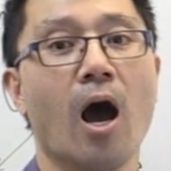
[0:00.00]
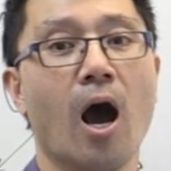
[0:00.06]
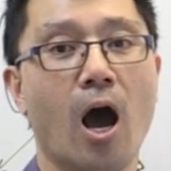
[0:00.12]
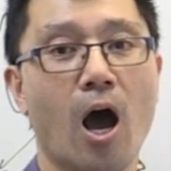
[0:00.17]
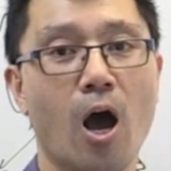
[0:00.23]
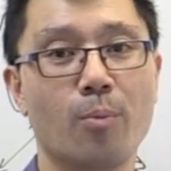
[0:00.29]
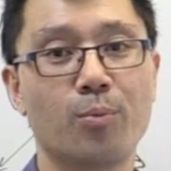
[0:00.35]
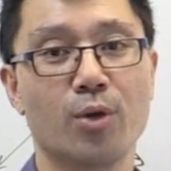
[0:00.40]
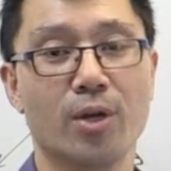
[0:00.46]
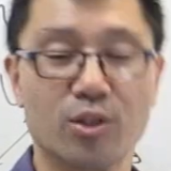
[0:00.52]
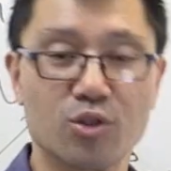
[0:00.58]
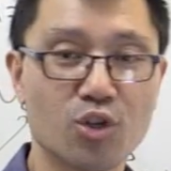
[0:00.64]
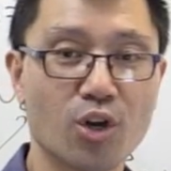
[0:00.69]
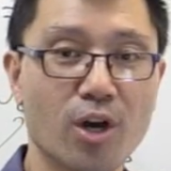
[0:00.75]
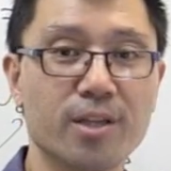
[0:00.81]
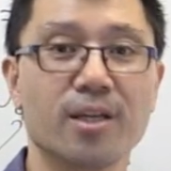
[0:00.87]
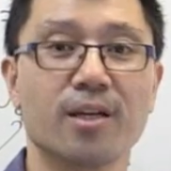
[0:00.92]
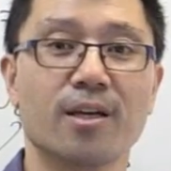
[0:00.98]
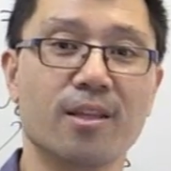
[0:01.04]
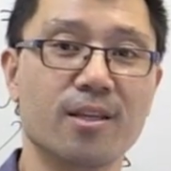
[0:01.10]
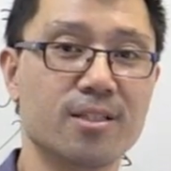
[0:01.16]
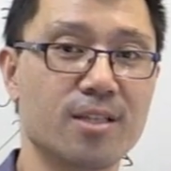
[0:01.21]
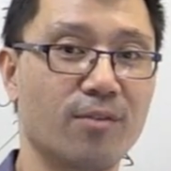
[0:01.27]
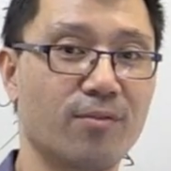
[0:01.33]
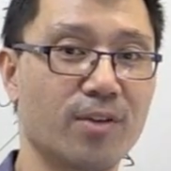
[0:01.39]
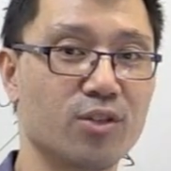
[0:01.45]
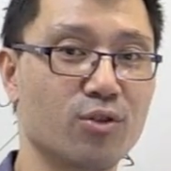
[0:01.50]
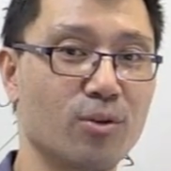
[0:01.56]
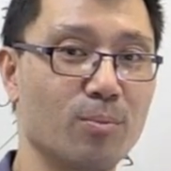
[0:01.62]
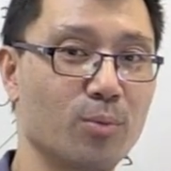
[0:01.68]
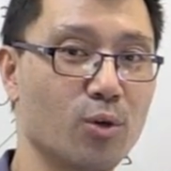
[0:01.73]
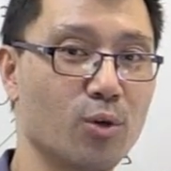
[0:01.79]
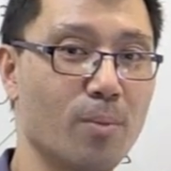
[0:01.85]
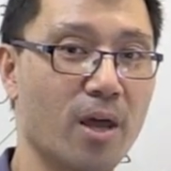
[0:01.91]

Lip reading: I hope you enjoyed this adventure in pure